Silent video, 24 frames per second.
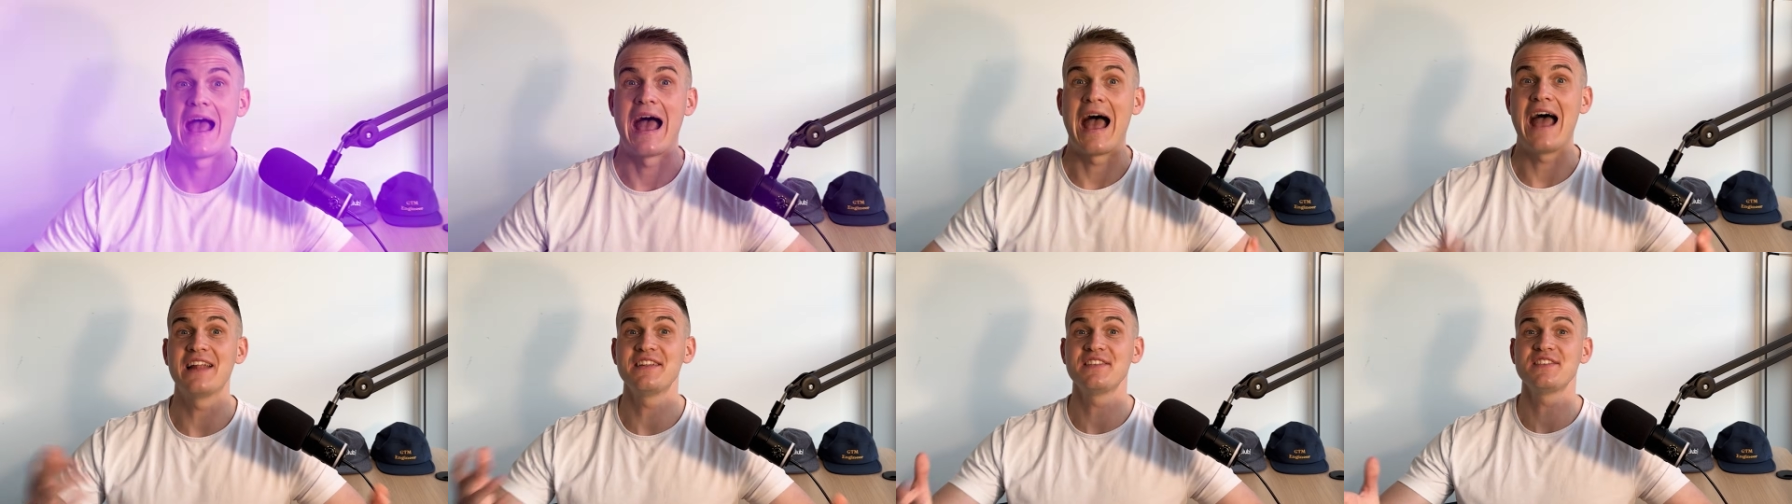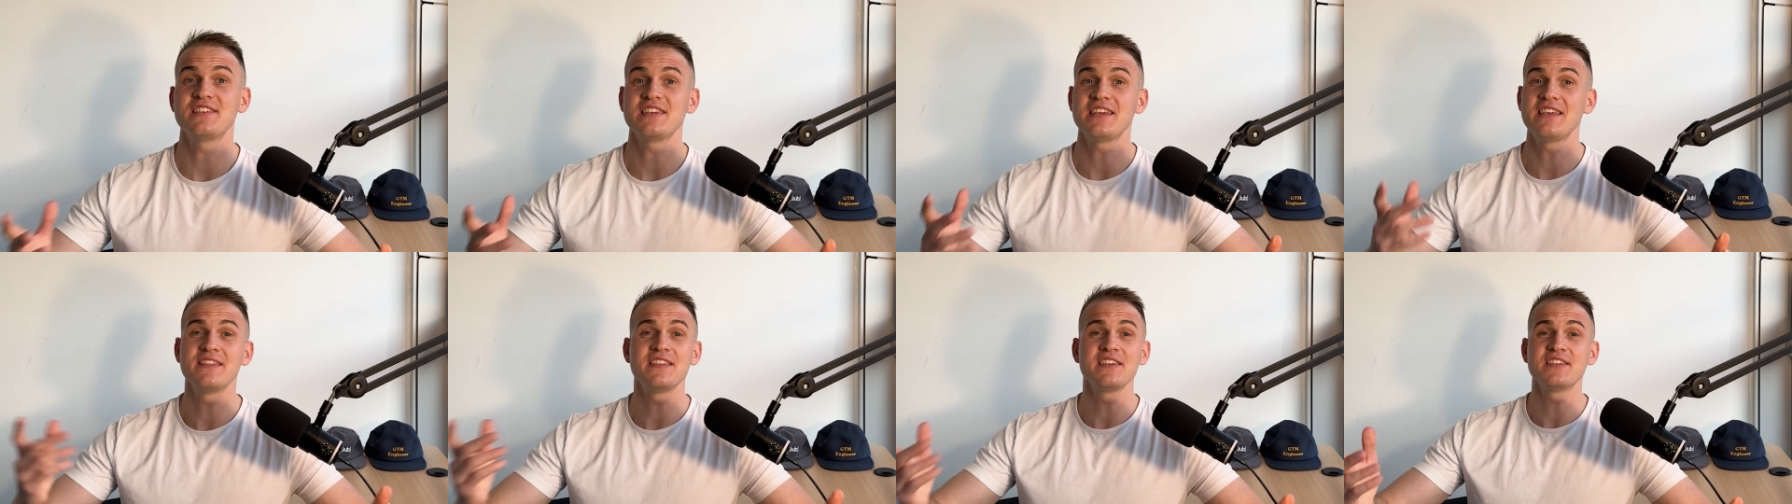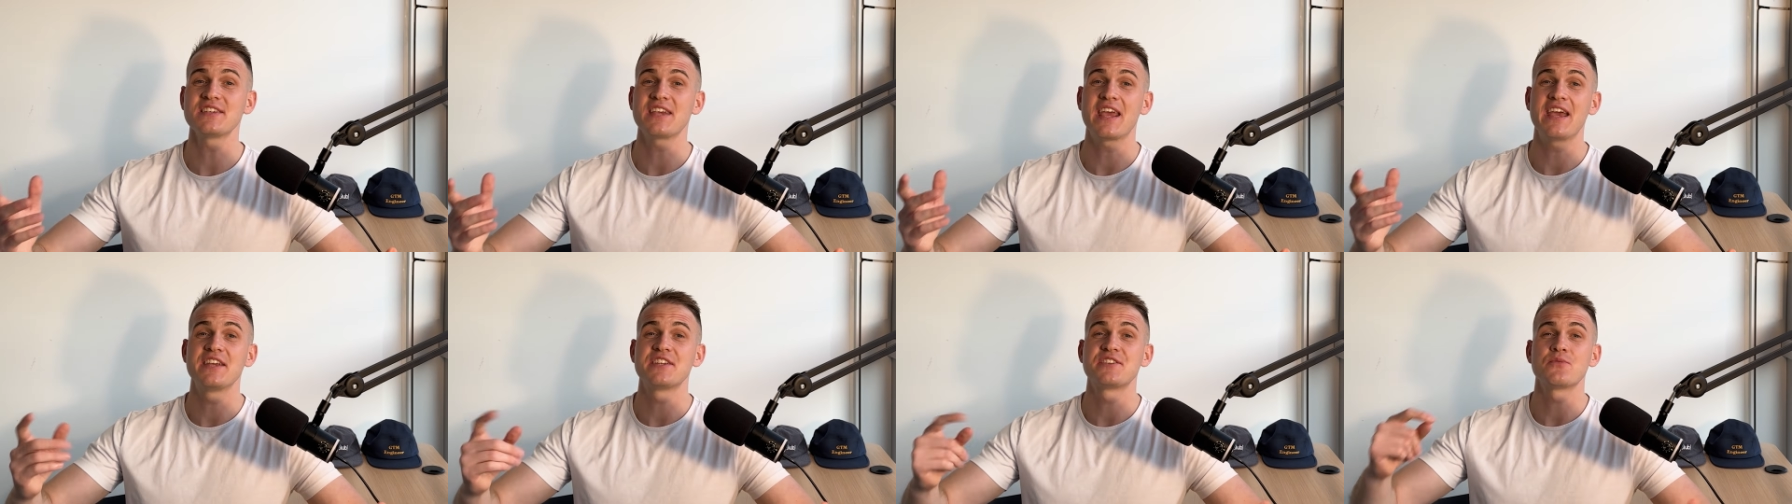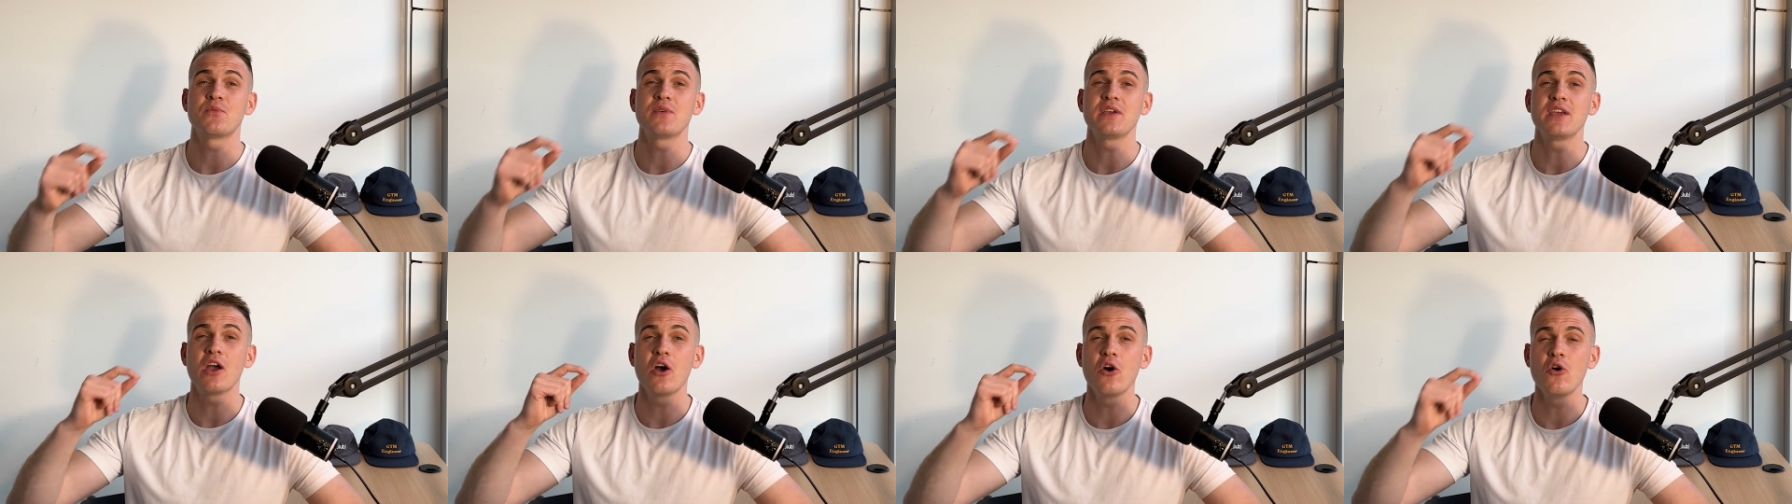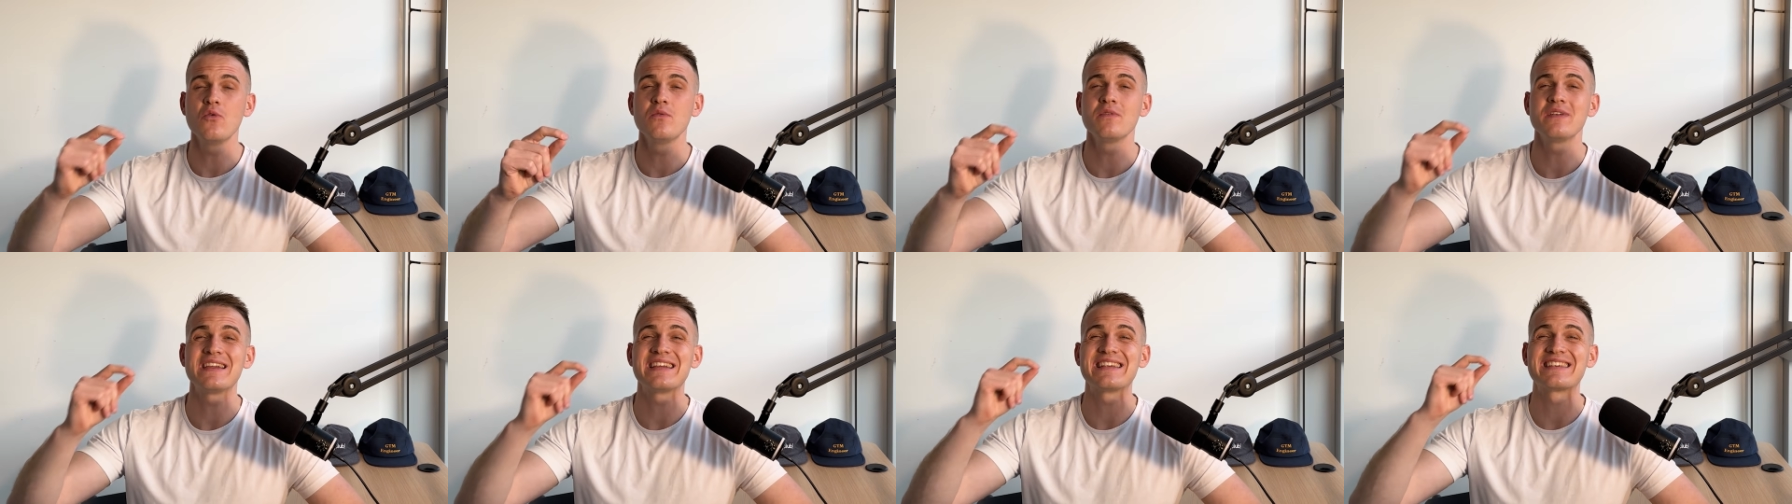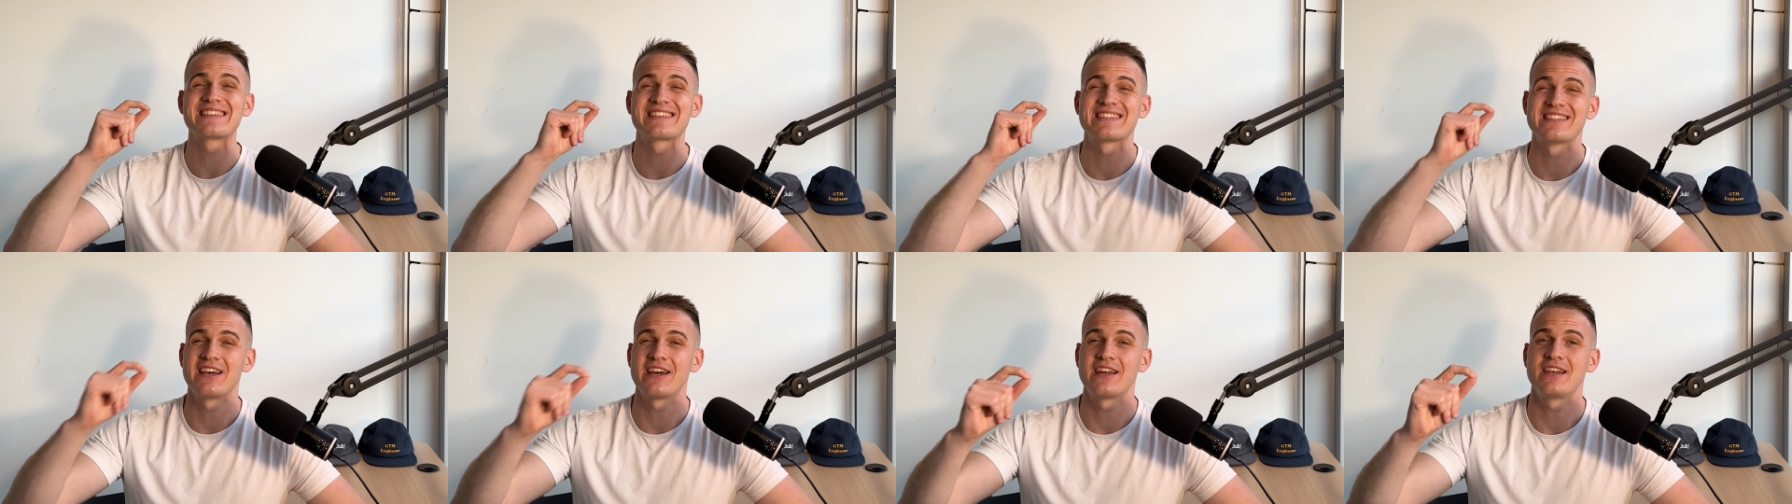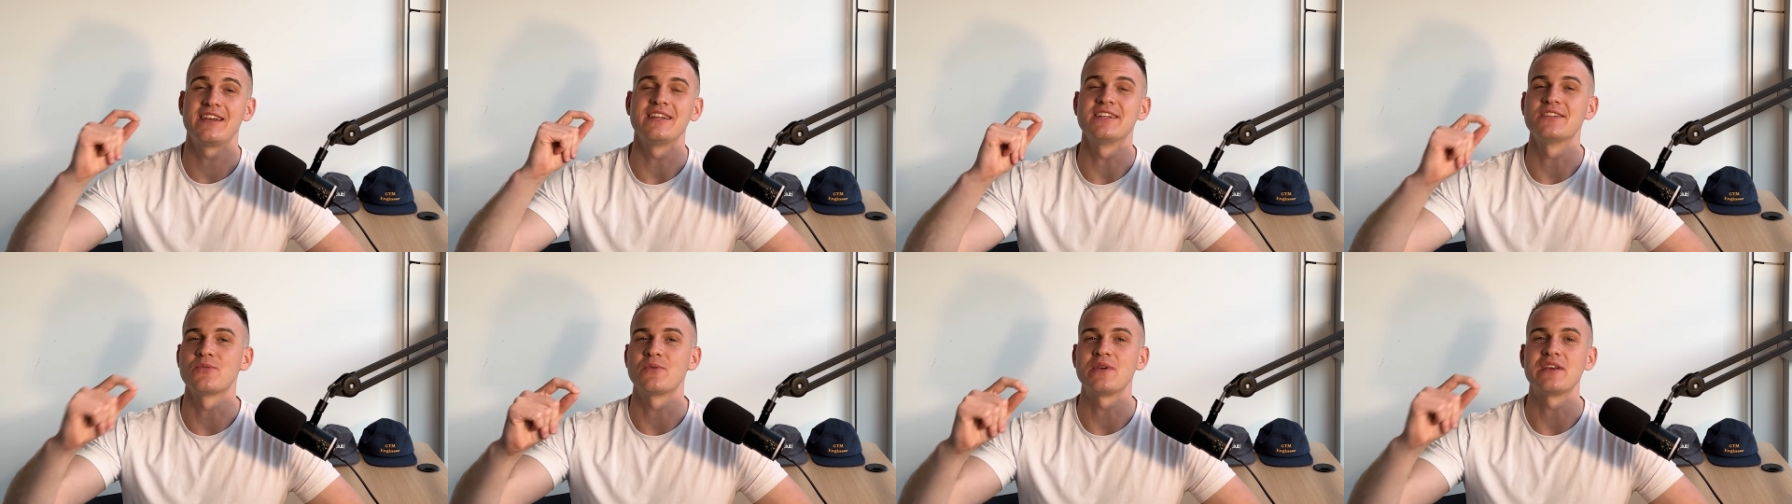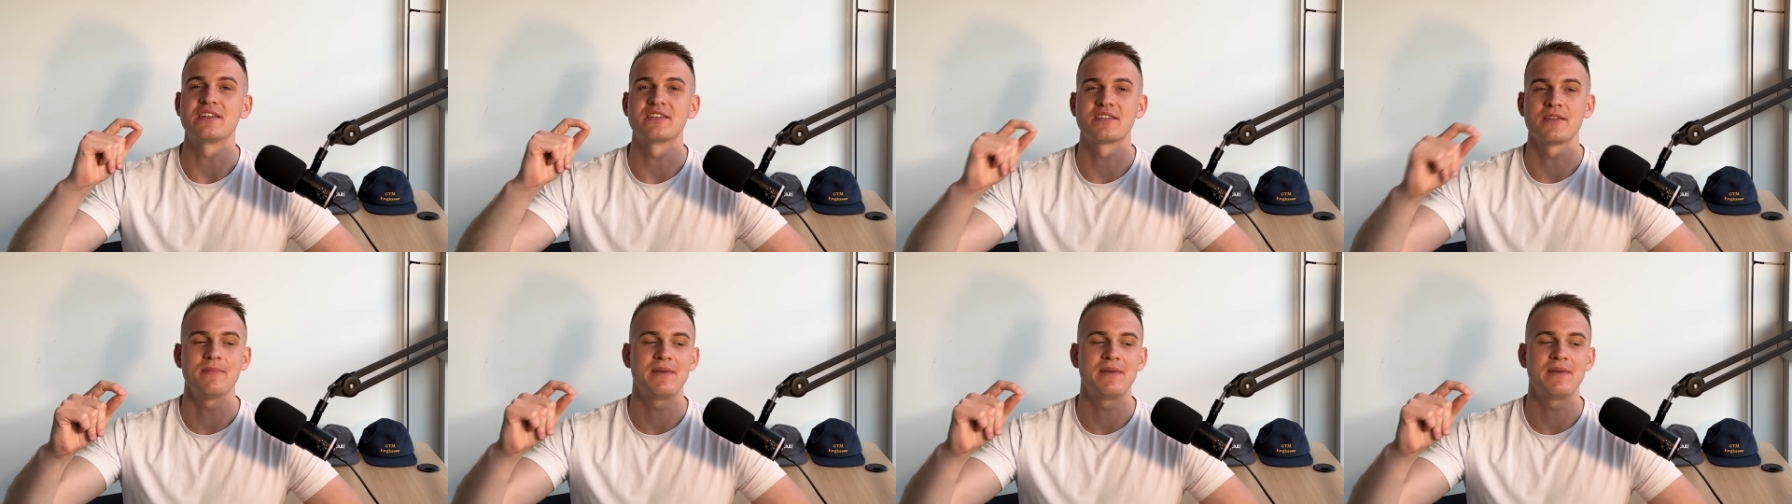And in this case, we only slightly tweaked the